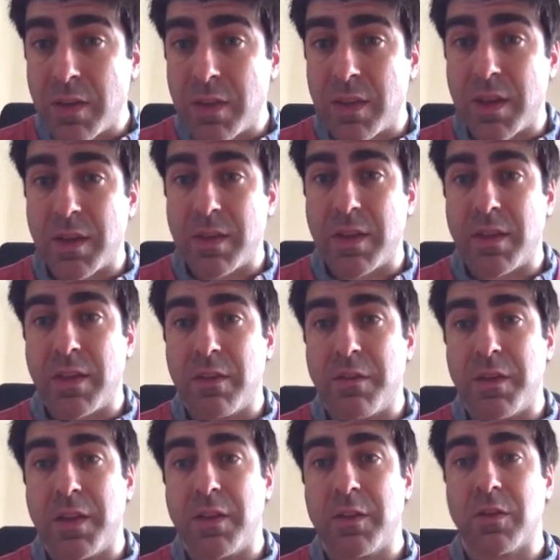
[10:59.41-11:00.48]
the
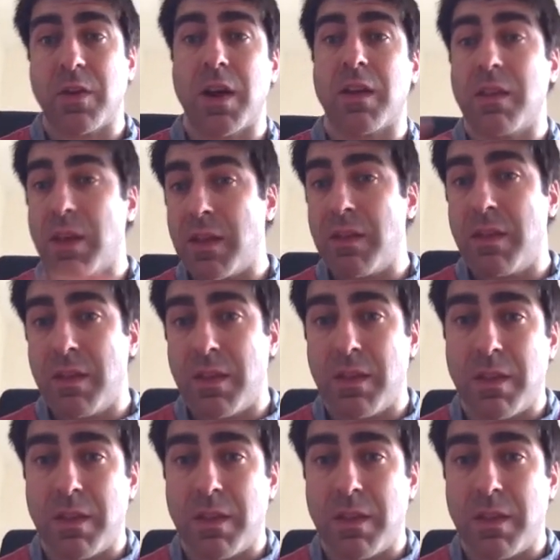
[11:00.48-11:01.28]
field strength than the